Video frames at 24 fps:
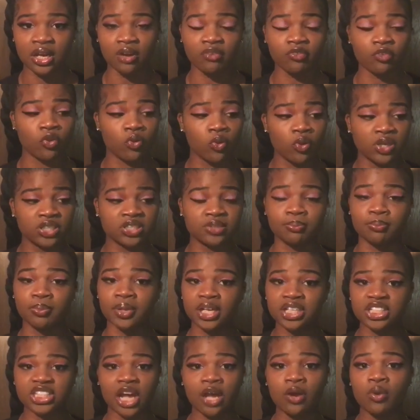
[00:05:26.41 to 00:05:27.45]
And of course,
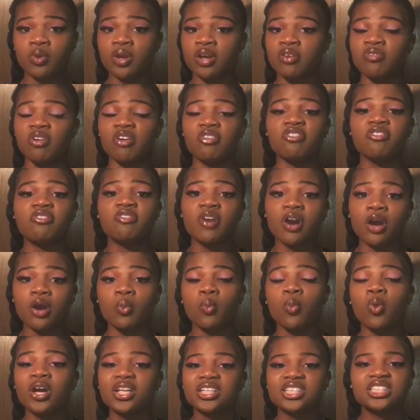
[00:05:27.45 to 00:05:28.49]
bitch, I don't give a fuck
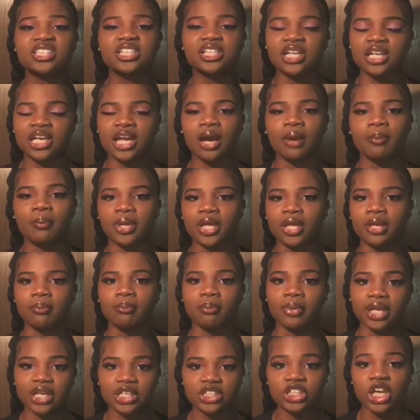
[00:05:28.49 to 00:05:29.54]
what city I'm
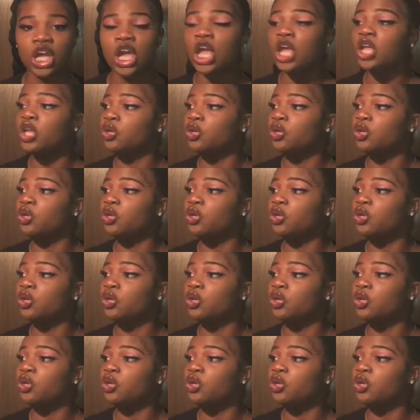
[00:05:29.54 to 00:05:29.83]
in, bitch.